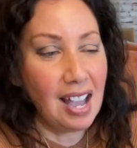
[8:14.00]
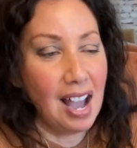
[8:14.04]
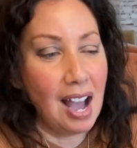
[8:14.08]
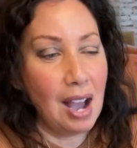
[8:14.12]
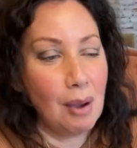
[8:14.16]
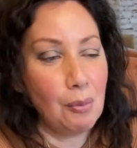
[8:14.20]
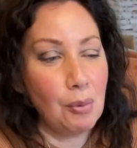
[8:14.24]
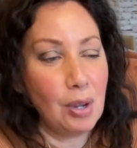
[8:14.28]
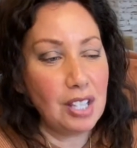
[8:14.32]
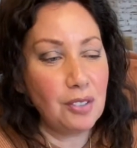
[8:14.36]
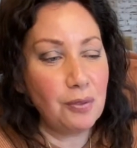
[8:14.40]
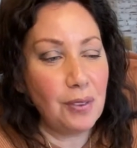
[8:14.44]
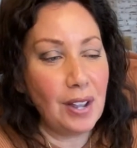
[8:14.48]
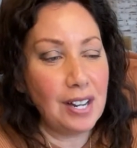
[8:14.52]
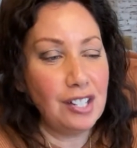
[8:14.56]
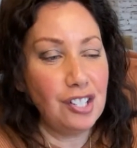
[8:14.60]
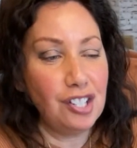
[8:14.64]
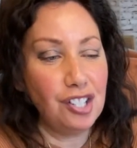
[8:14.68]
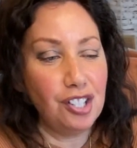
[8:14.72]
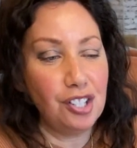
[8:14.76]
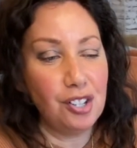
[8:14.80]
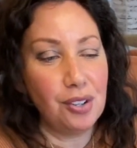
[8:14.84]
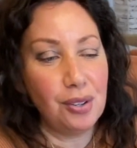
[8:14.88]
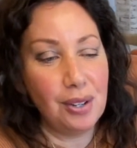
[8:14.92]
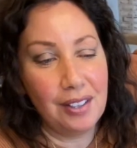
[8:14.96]
What's fun
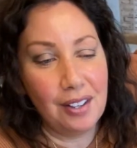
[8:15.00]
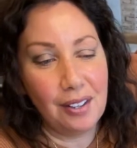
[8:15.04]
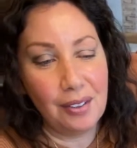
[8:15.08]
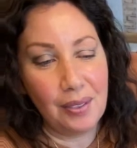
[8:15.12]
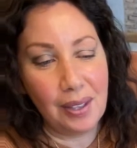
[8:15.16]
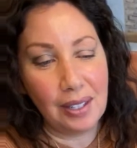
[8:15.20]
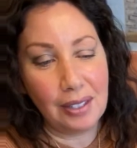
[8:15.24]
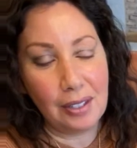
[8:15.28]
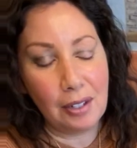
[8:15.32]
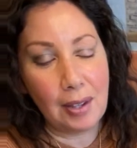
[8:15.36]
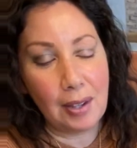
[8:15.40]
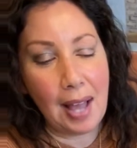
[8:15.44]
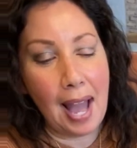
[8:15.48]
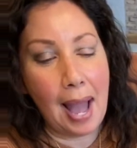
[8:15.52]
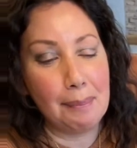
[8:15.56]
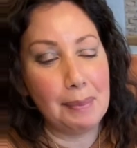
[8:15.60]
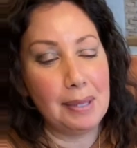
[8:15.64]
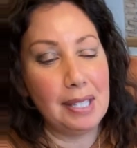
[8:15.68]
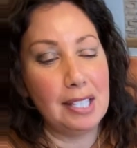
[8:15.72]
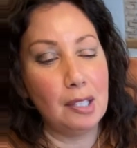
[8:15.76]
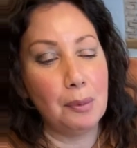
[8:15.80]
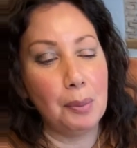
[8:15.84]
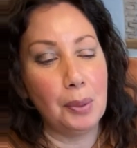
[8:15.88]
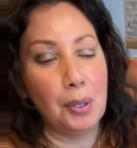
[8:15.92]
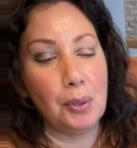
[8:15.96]
too, and they're the little
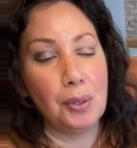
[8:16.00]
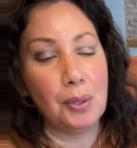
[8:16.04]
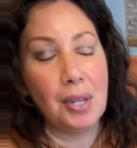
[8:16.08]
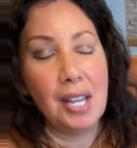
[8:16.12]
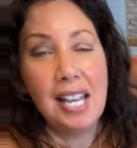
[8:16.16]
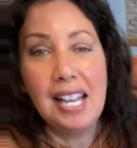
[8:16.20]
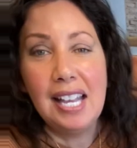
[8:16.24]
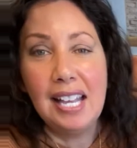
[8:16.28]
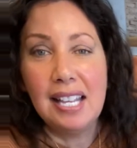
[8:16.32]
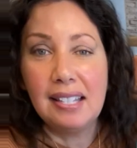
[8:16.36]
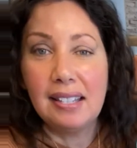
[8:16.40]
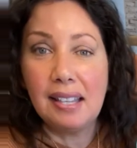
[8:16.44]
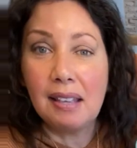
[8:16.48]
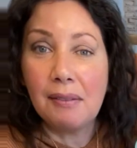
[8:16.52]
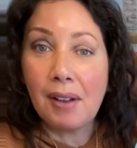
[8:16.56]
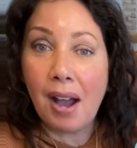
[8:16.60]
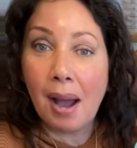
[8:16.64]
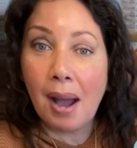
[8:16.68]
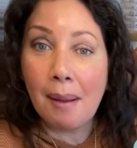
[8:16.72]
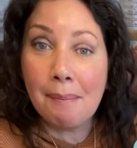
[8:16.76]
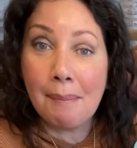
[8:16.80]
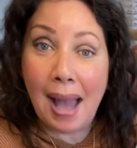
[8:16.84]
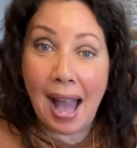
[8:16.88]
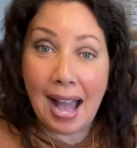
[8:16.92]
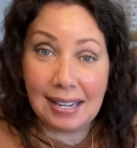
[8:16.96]
happy spoon, is they've
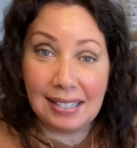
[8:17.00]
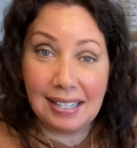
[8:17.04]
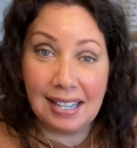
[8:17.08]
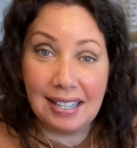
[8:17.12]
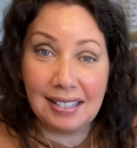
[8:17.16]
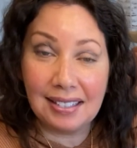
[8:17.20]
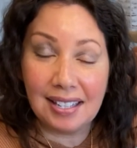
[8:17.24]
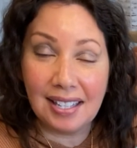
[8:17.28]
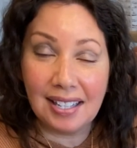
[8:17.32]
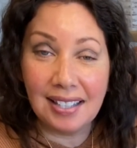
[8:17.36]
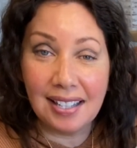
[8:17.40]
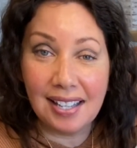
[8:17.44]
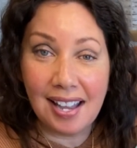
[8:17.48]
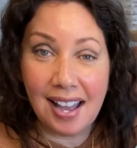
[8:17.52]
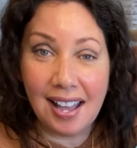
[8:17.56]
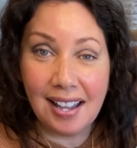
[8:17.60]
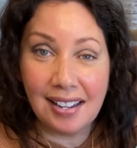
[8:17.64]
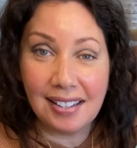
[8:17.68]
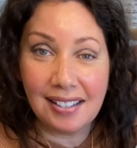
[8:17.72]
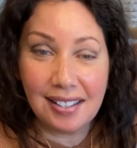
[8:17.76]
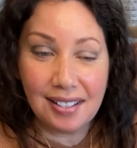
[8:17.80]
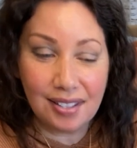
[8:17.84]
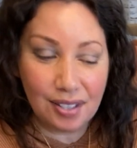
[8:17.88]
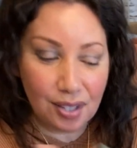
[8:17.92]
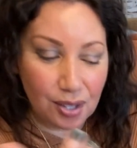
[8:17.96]
got magnets on the
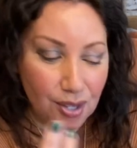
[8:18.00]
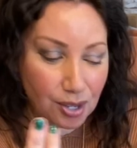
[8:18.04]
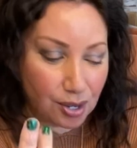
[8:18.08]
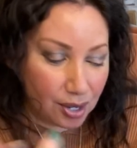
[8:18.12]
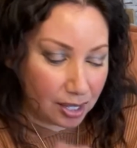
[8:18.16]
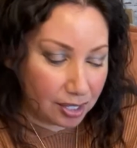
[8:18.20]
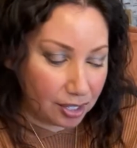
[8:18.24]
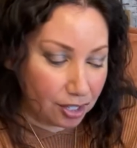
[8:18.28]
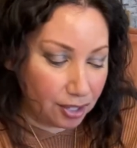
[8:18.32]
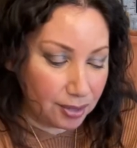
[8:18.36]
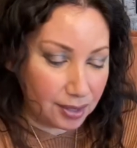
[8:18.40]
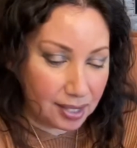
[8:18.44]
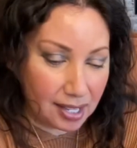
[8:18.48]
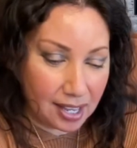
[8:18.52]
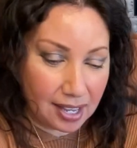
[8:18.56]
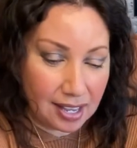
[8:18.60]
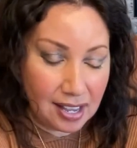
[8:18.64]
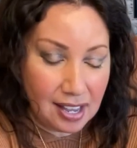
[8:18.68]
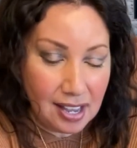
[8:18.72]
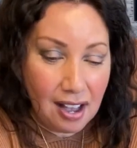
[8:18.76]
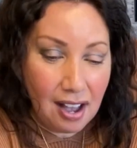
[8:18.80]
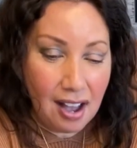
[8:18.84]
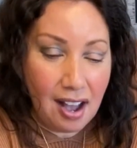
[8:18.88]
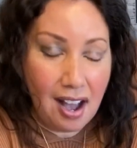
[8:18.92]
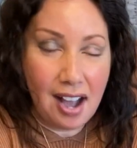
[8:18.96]
end. So you can use
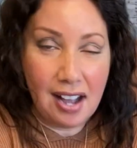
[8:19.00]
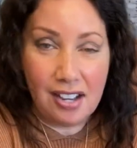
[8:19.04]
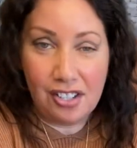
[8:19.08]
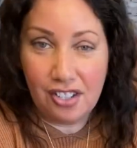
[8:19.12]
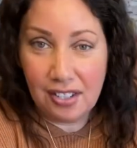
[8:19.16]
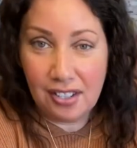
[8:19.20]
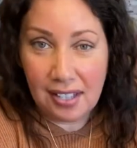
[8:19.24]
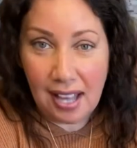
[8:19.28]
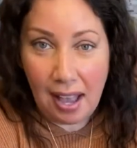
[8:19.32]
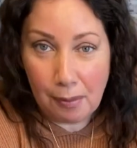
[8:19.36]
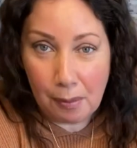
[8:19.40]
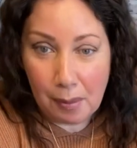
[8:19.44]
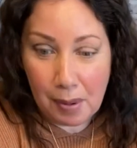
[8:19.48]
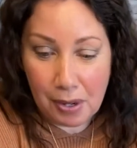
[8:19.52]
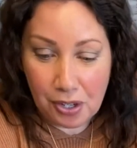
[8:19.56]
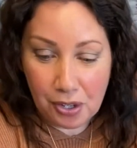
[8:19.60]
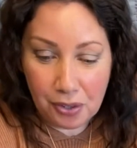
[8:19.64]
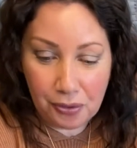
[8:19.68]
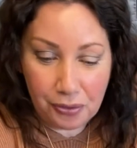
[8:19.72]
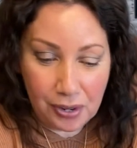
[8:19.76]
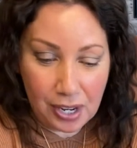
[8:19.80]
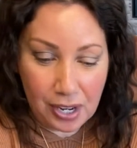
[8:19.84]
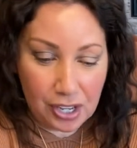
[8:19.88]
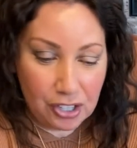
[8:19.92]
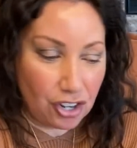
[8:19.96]
it, just have them on
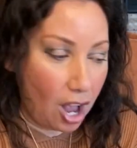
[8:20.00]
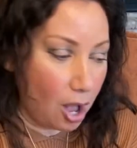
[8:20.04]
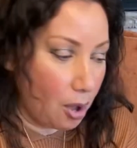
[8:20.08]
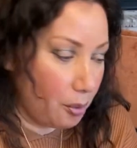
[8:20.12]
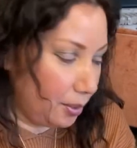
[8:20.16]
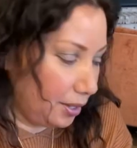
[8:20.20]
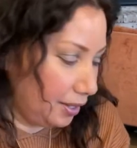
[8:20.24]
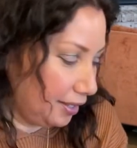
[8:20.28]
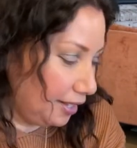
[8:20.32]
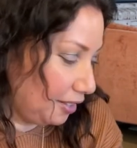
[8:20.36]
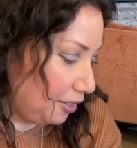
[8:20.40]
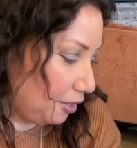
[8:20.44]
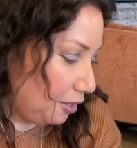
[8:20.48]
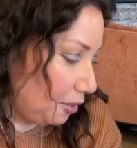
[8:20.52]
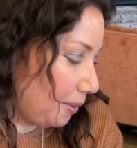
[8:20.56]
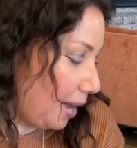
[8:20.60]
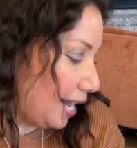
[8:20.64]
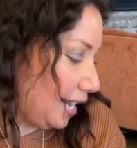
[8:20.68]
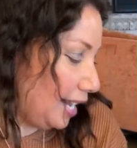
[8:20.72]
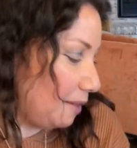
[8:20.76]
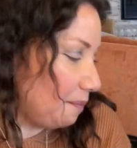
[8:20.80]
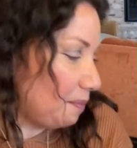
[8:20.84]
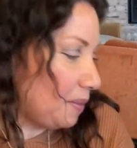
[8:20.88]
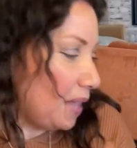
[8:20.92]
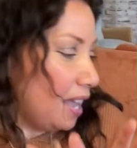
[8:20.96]
your fridge, always at the
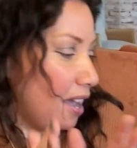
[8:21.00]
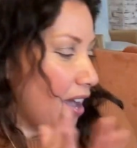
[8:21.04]
ready.